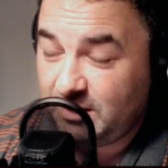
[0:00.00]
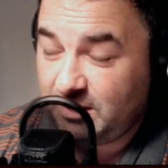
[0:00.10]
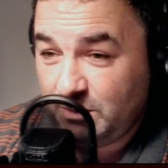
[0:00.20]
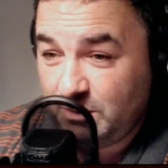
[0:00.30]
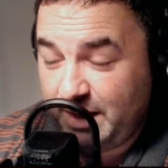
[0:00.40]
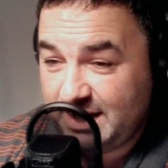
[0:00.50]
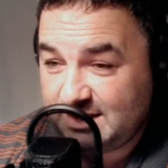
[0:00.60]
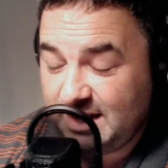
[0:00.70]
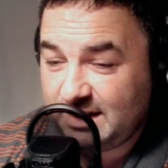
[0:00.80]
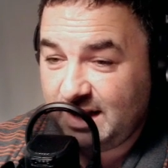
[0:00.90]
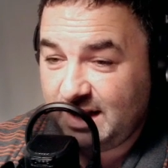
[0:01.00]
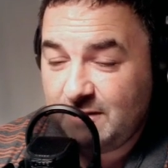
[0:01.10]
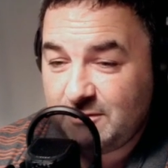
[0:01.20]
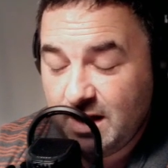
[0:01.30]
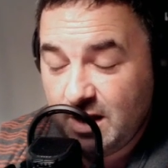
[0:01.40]
although he's playing centre
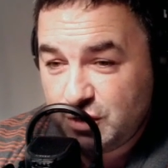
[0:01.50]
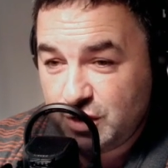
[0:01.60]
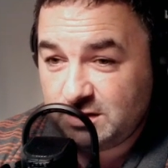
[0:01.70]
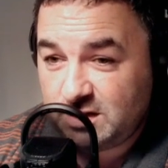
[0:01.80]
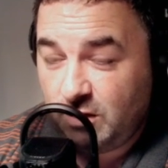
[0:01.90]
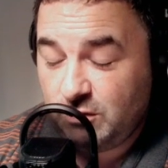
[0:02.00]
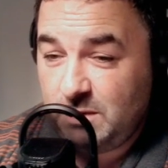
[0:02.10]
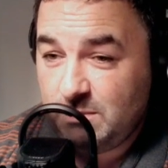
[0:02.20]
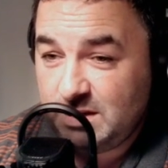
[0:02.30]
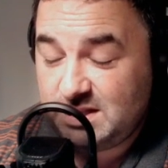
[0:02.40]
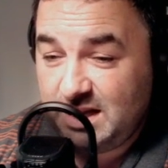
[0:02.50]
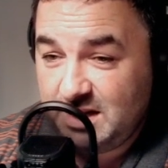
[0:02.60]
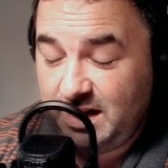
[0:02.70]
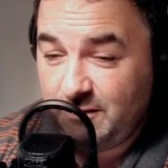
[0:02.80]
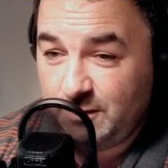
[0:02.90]
half, John Stones being missing,
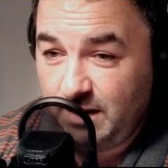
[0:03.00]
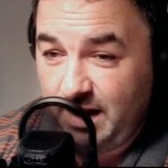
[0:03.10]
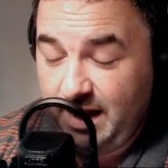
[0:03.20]
and you're left with